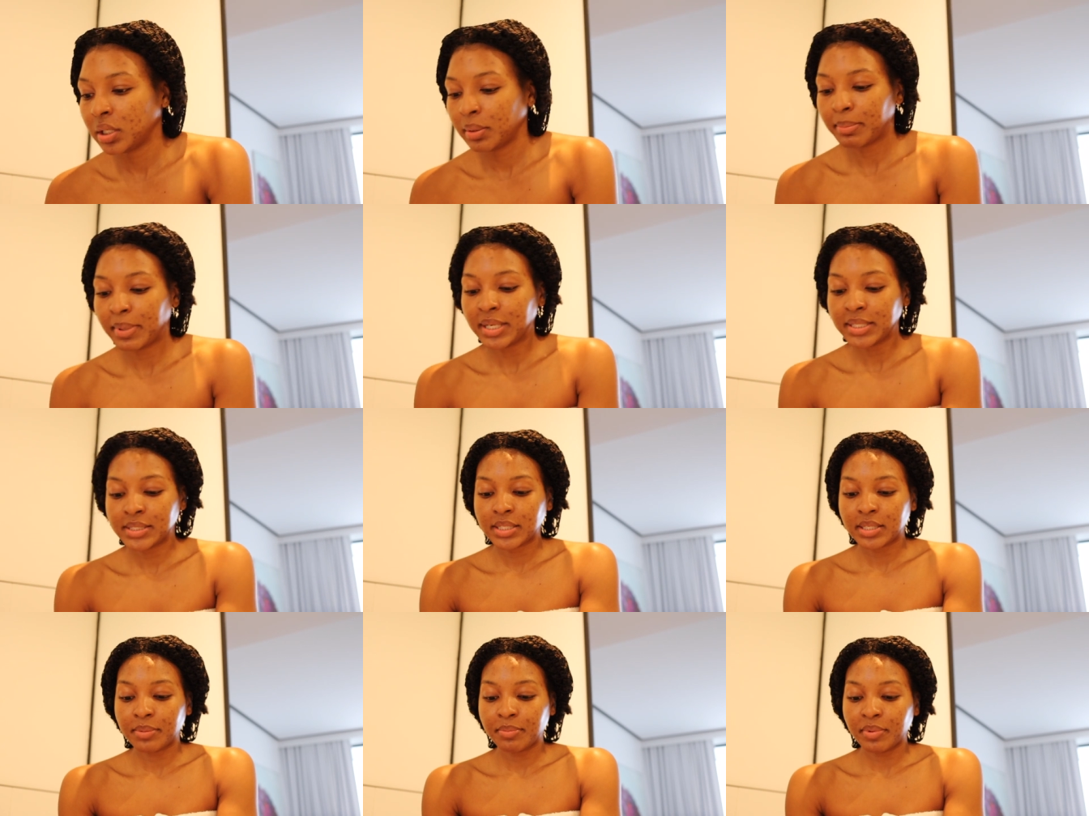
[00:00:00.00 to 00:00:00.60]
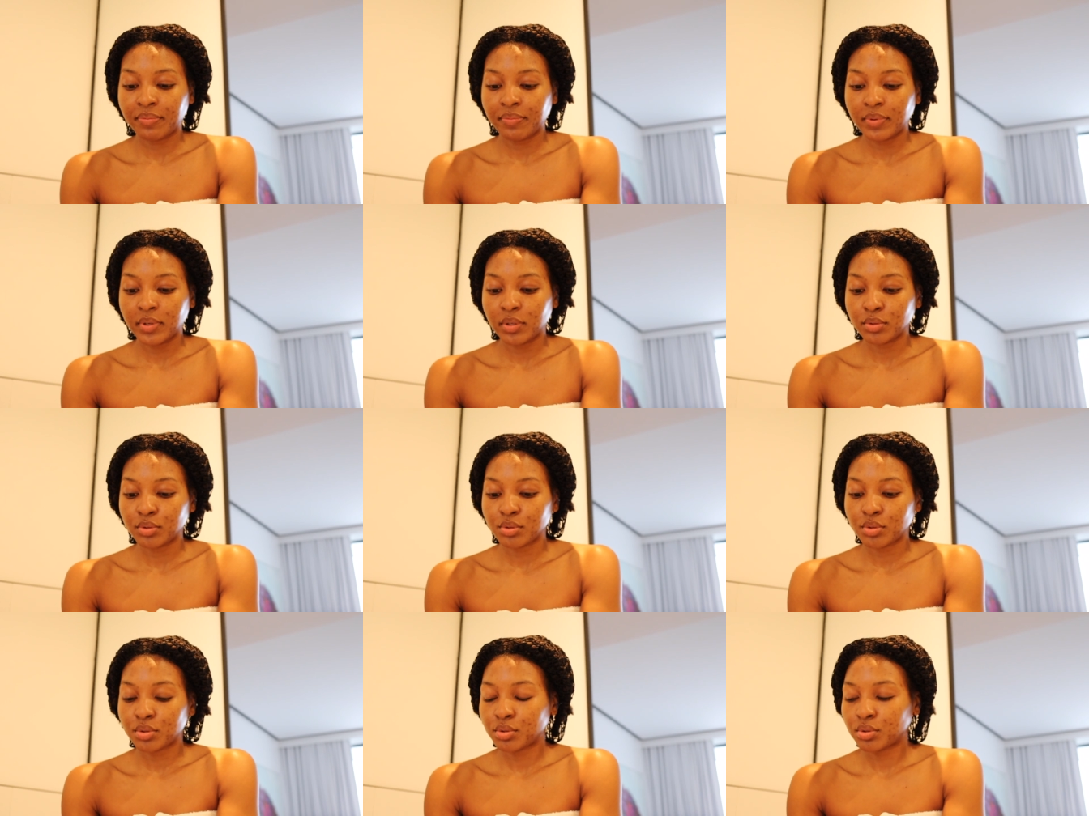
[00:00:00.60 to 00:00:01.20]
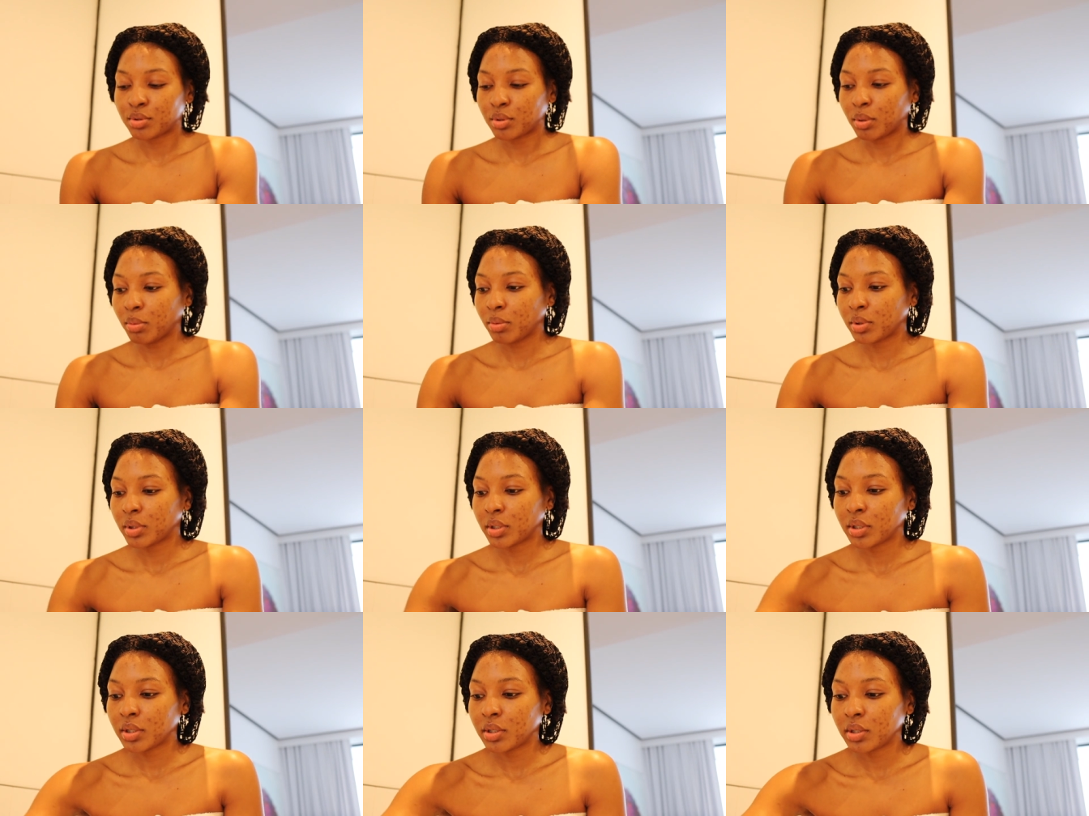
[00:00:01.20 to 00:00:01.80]
my skin is feeling so
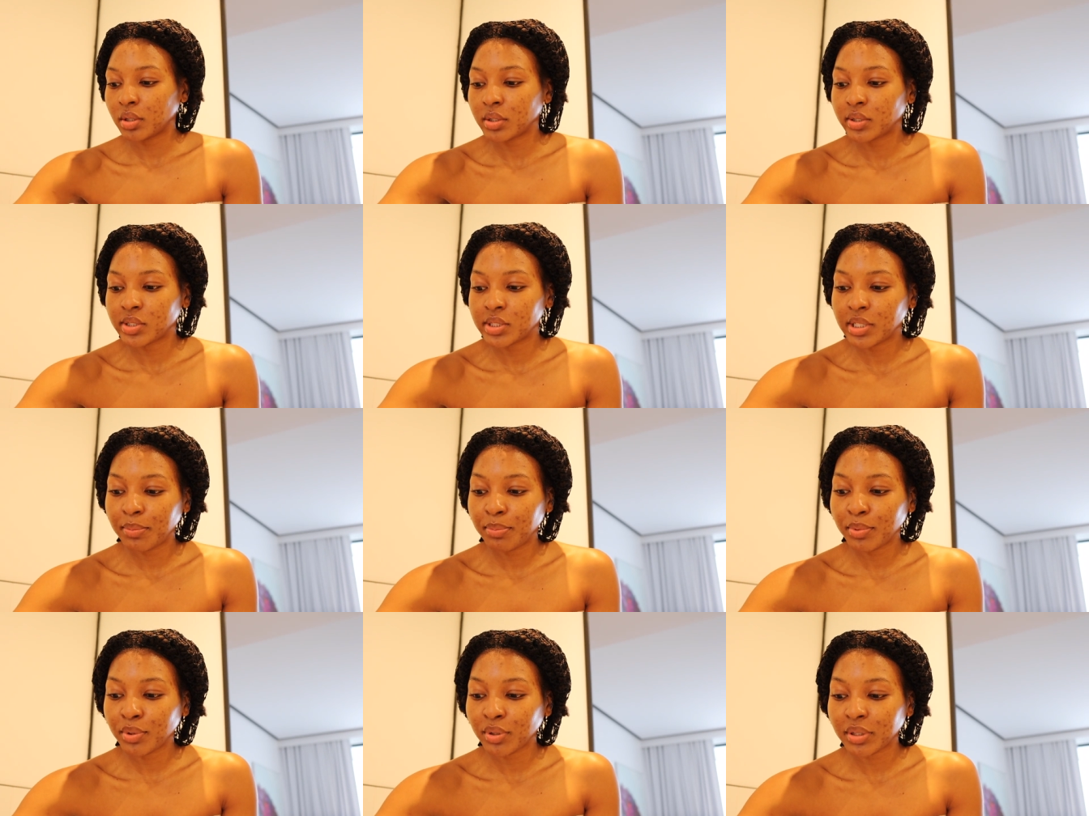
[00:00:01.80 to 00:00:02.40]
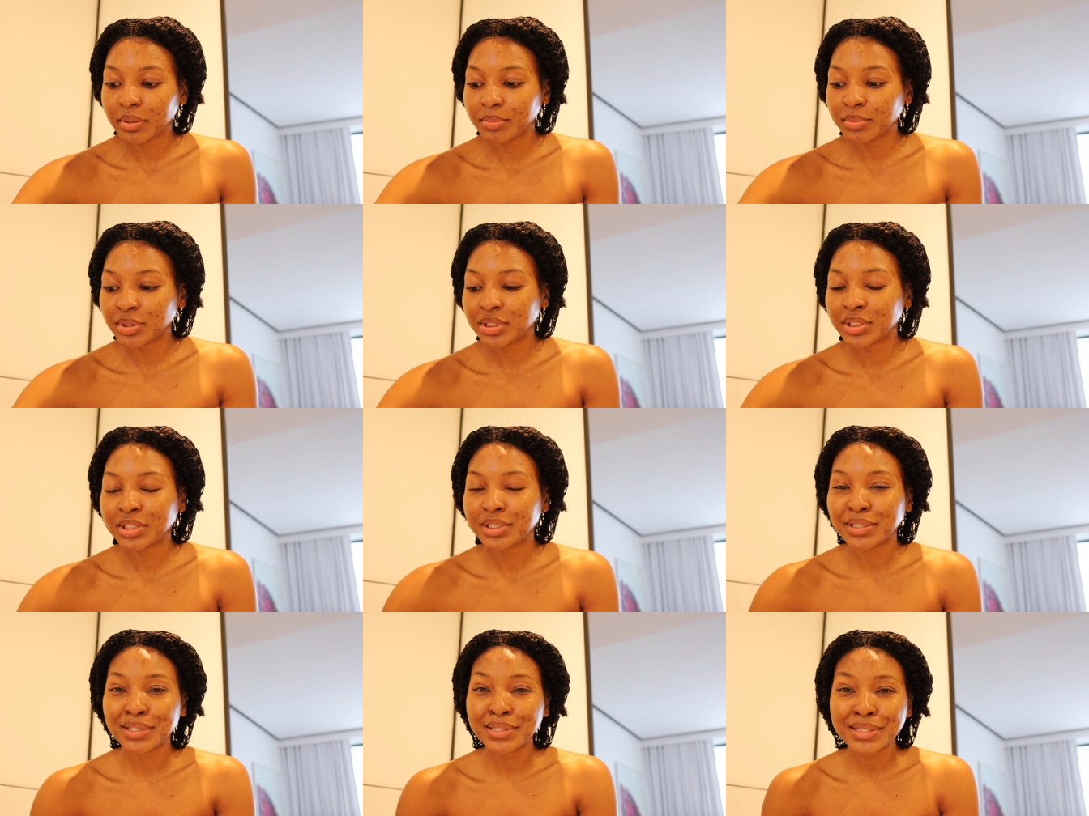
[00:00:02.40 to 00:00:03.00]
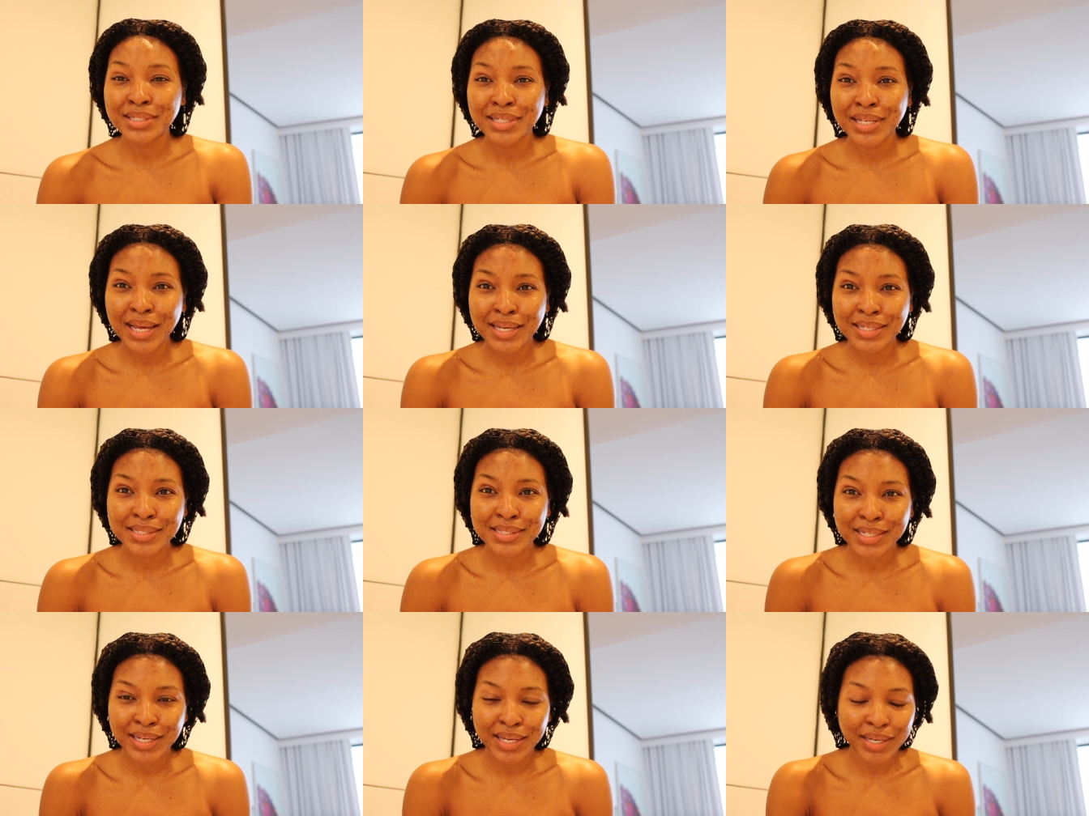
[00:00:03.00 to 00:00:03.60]
good sleeping on those sheets
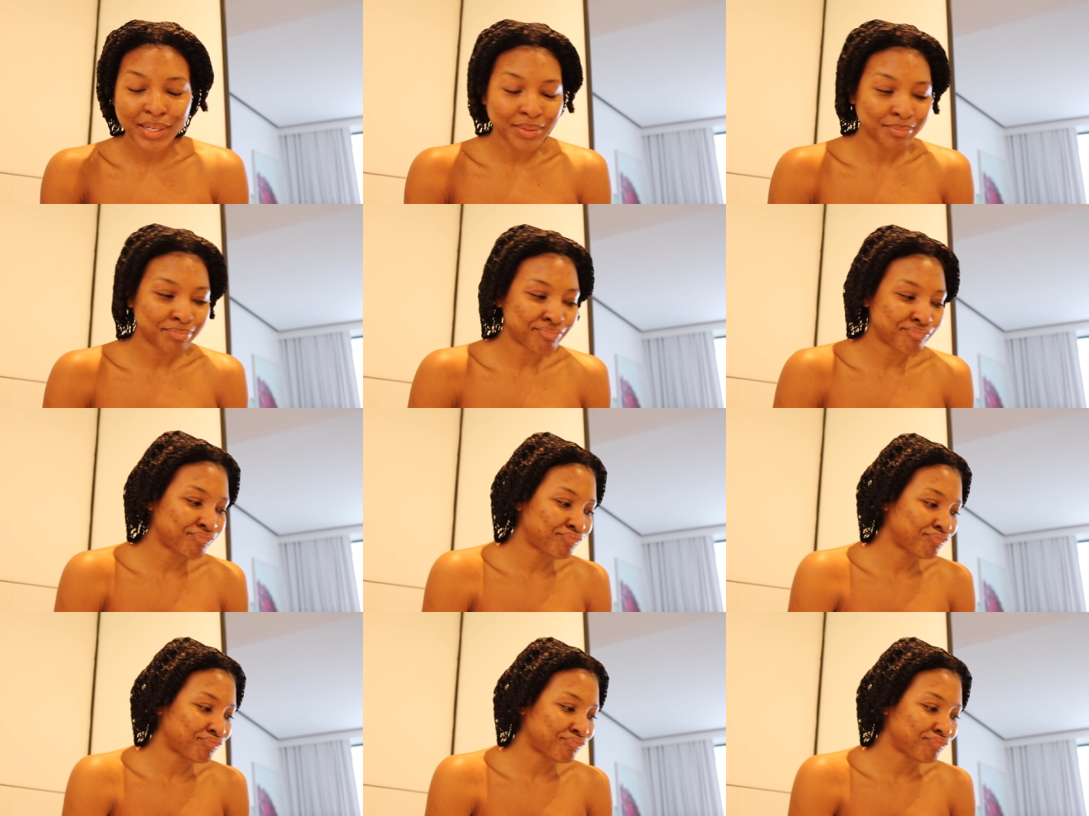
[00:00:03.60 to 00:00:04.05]
last night